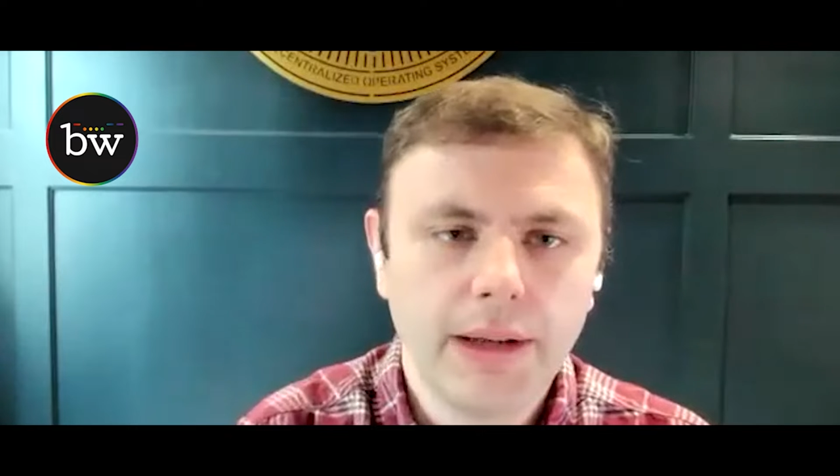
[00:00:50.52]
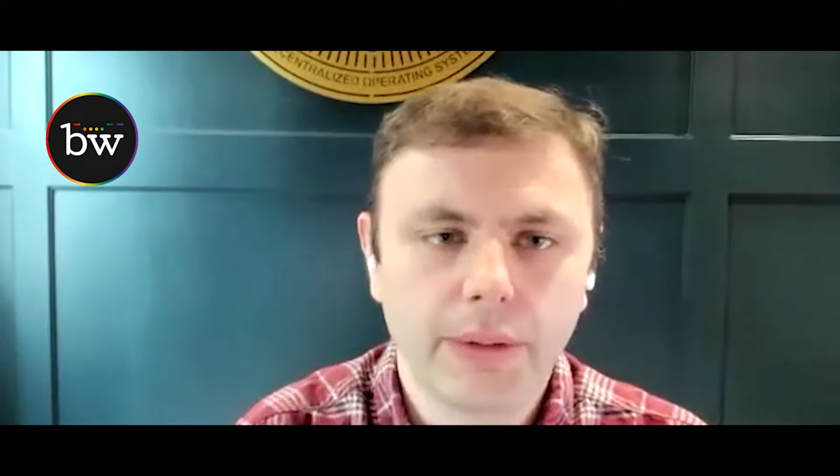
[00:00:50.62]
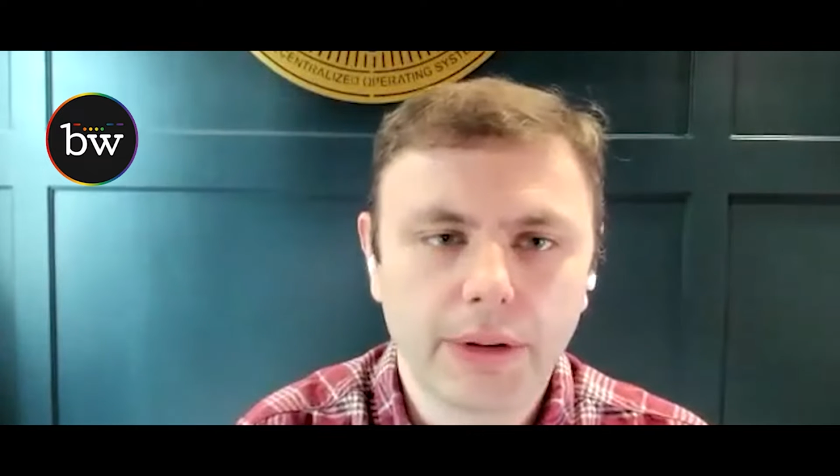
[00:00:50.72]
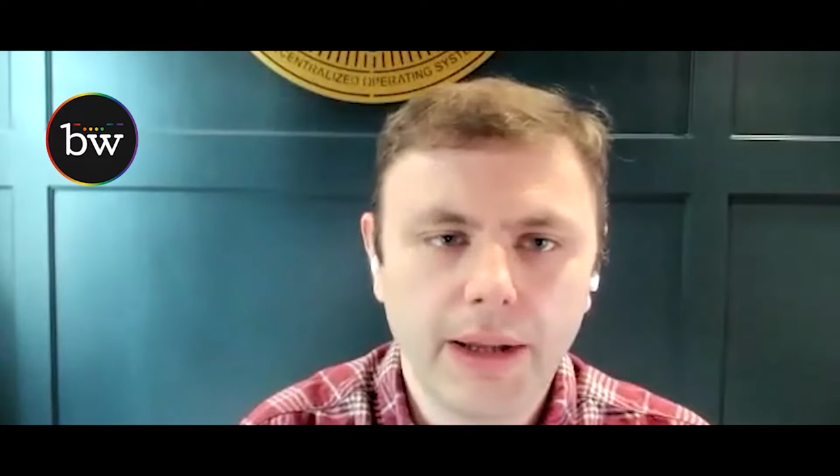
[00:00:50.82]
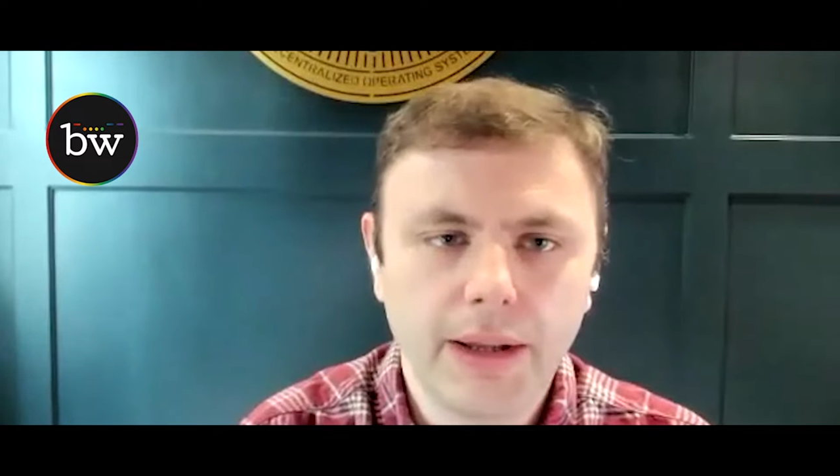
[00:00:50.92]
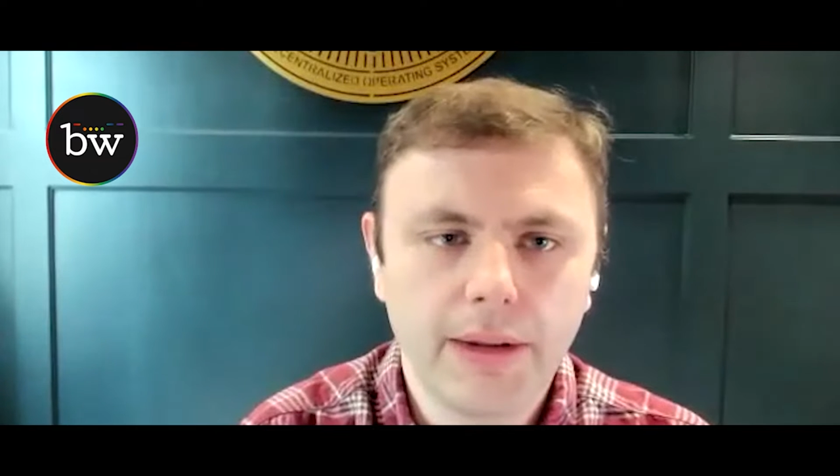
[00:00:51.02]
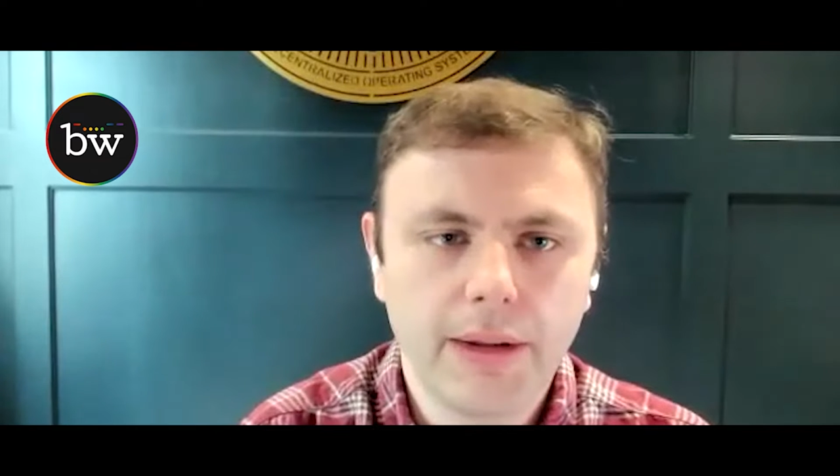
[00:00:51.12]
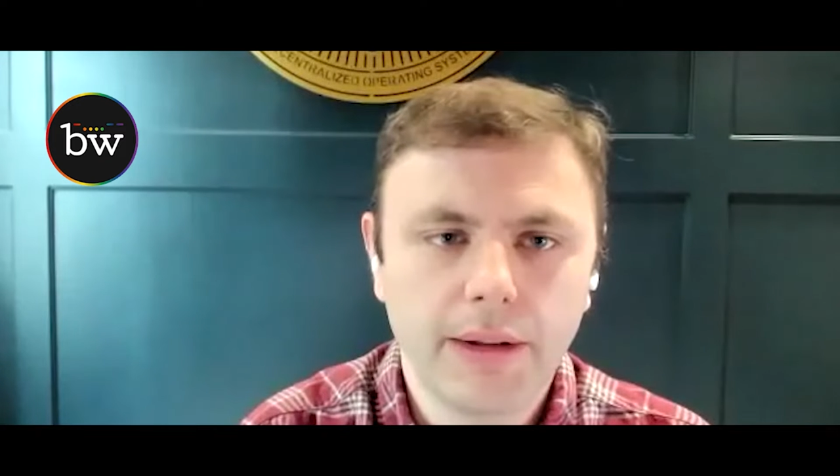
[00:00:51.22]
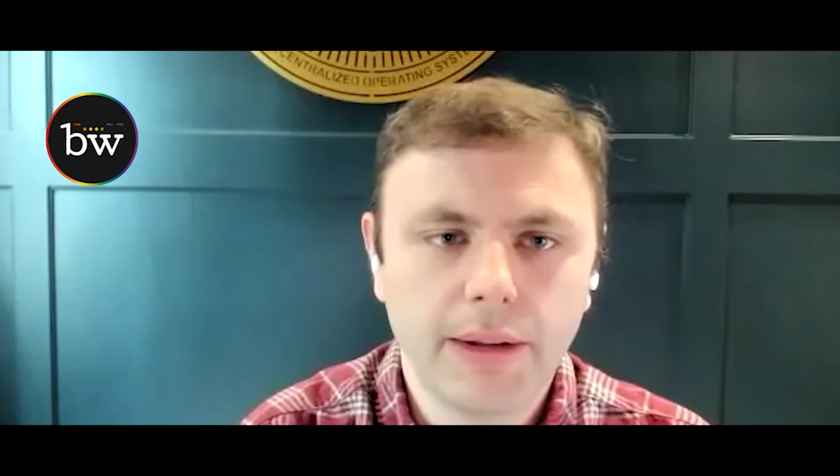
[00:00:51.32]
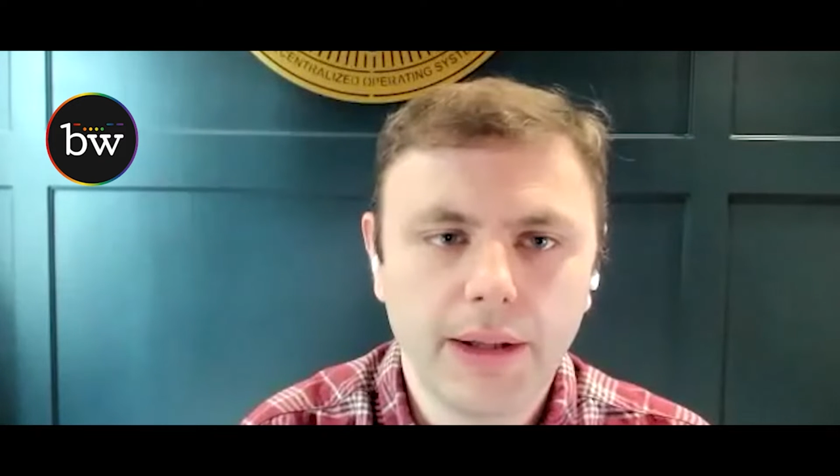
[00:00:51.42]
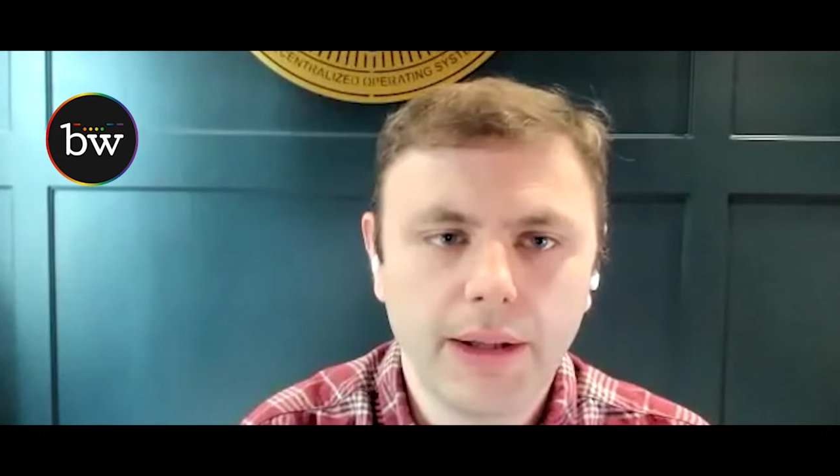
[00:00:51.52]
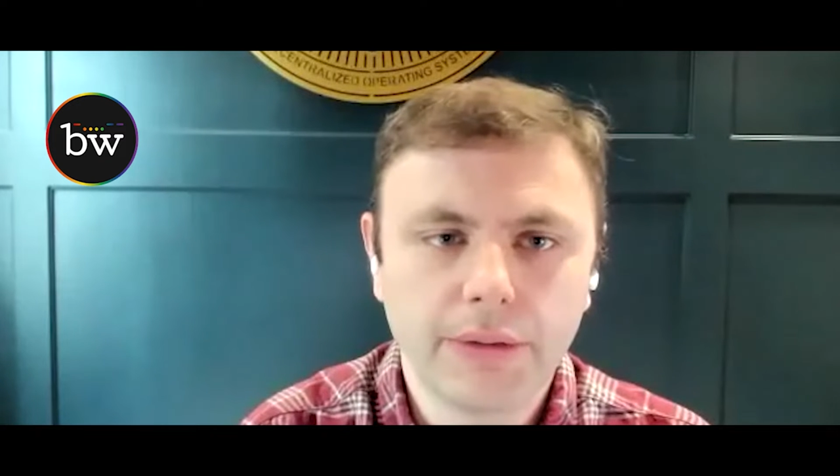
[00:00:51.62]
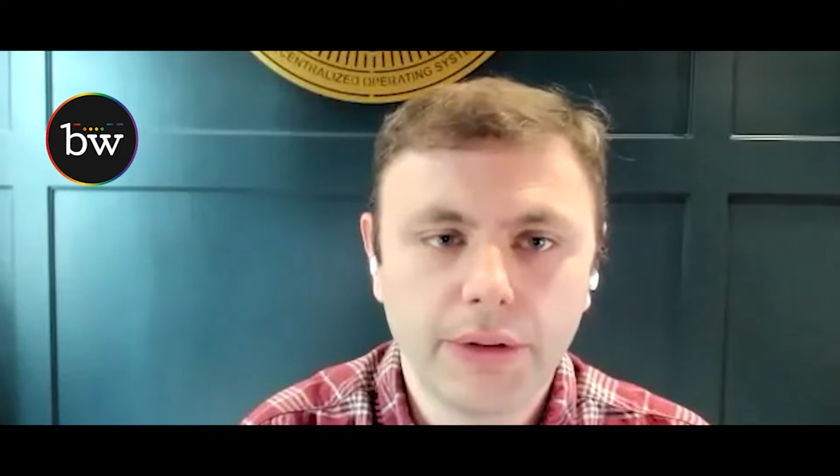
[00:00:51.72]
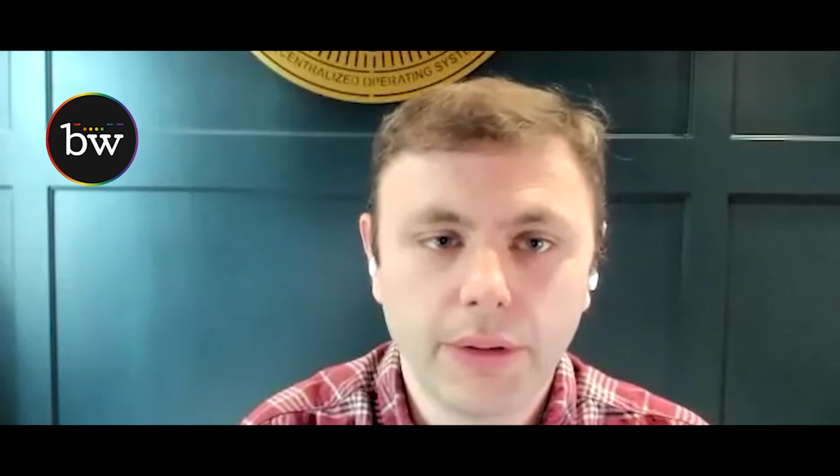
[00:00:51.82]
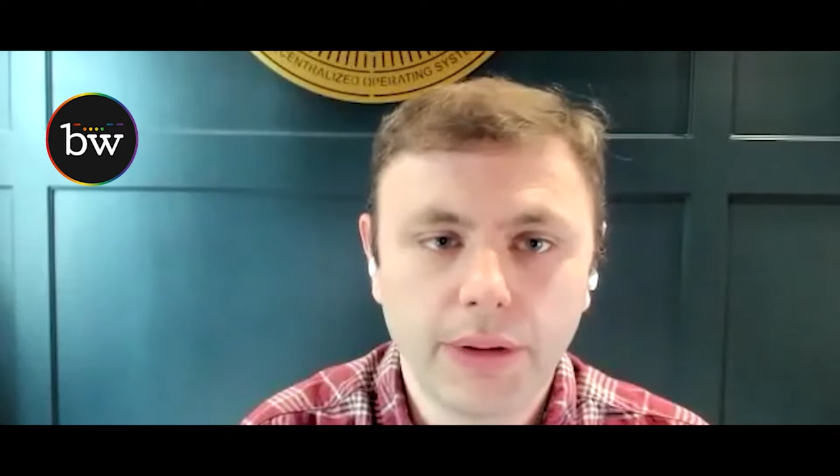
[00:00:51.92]
network taking the
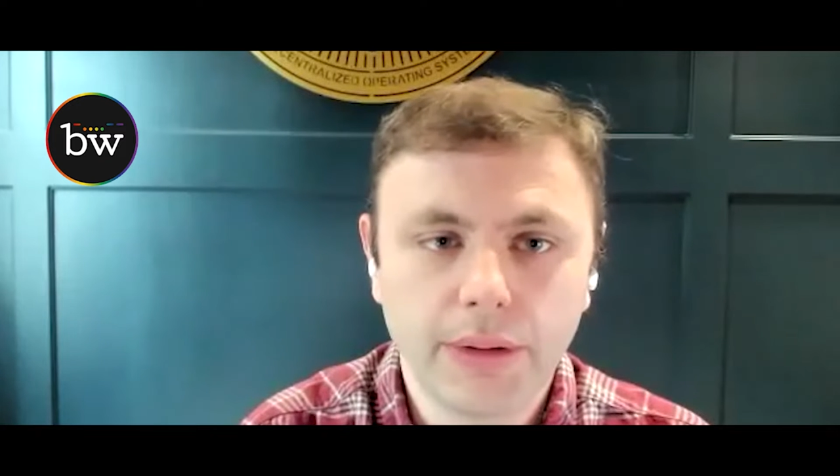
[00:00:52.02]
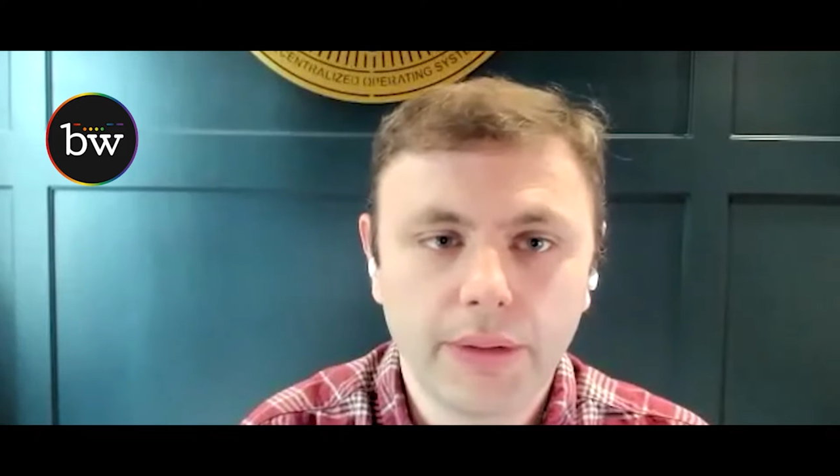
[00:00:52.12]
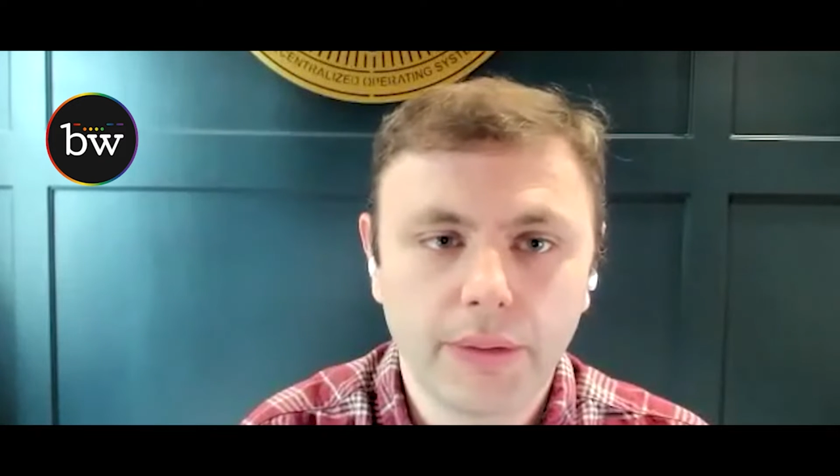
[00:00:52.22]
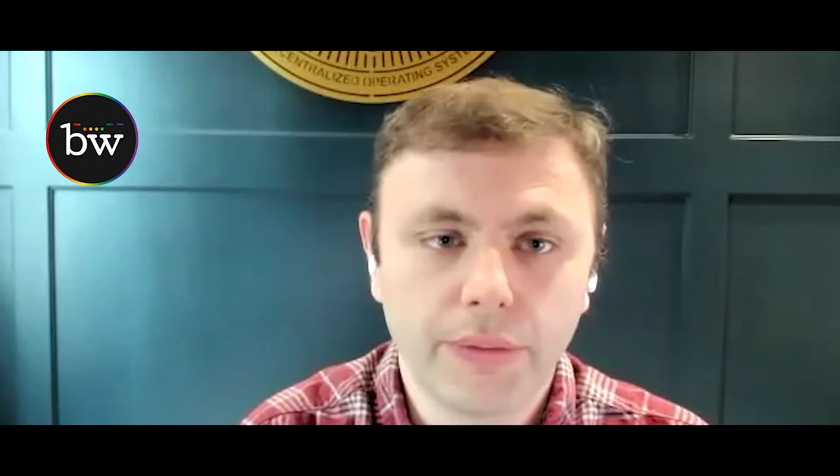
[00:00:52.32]
EOS tokens